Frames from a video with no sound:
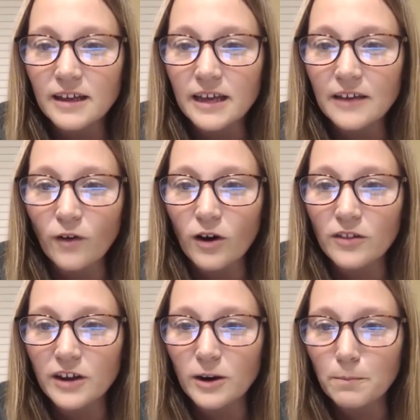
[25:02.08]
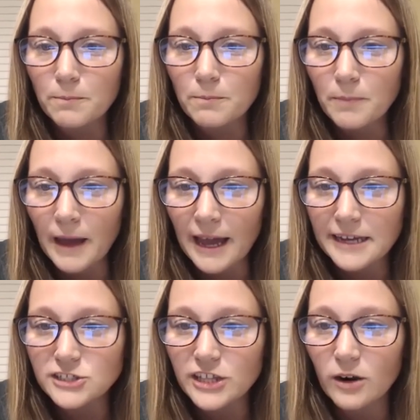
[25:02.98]
If on their
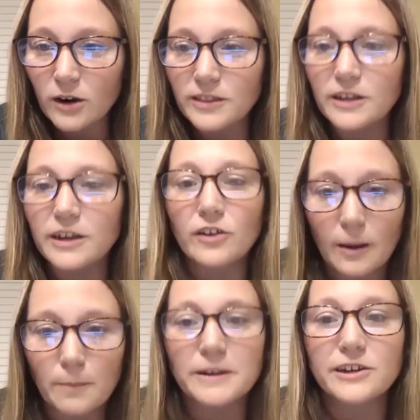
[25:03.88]
page they are with another company,